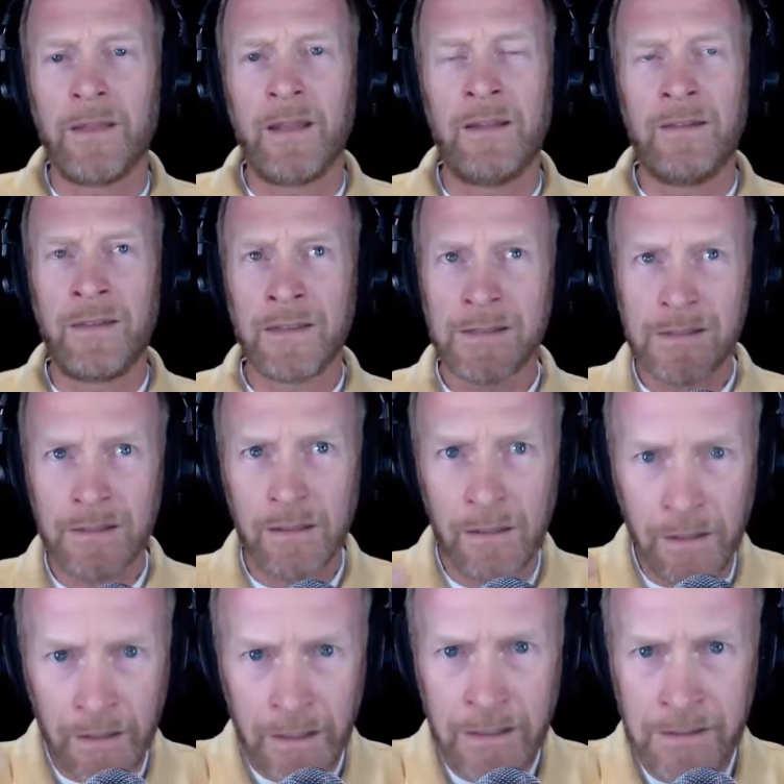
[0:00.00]
And this
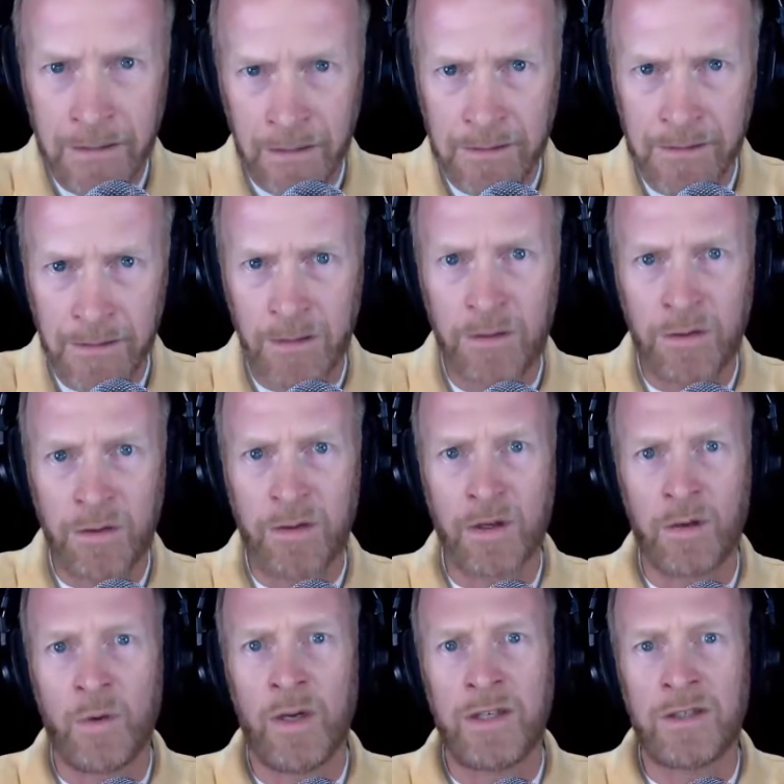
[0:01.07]
leads us into the
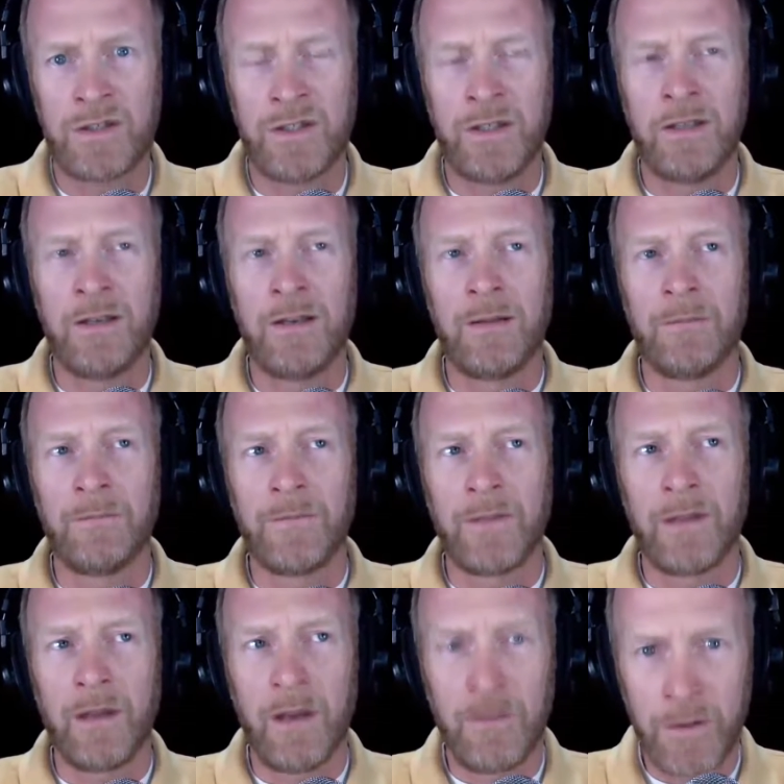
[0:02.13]
question
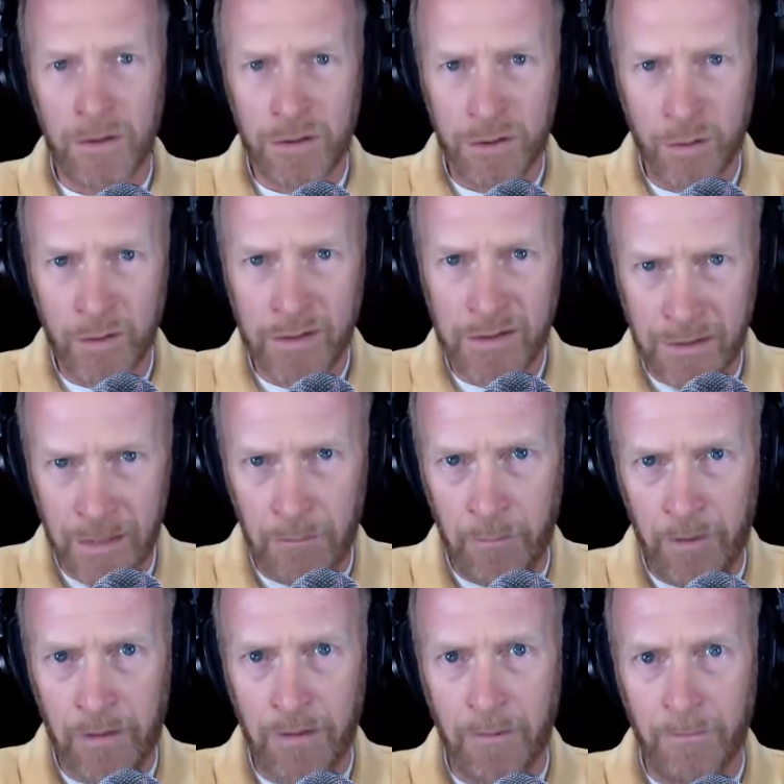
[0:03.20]
of Yeshua's
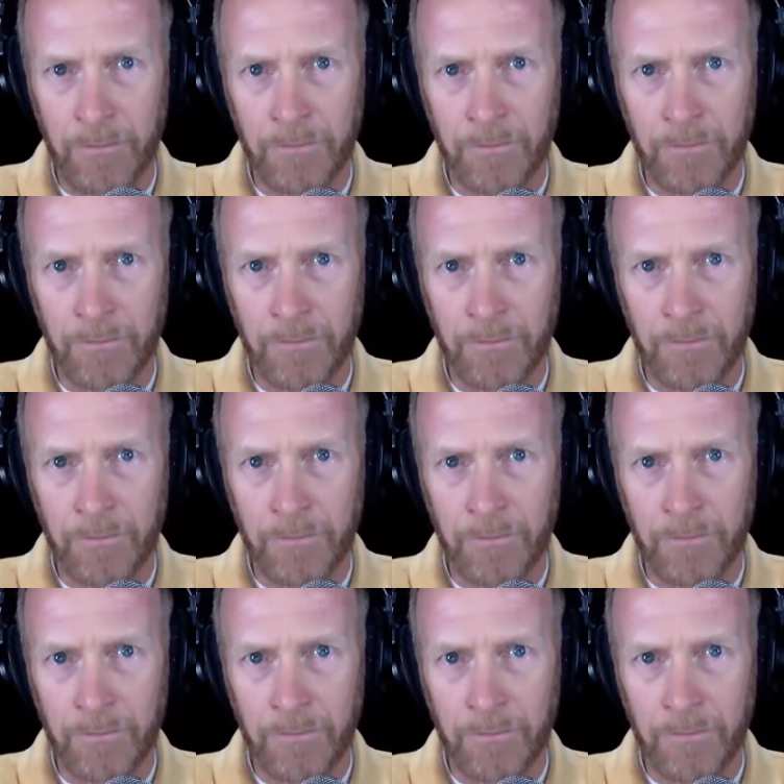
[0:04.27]
statement.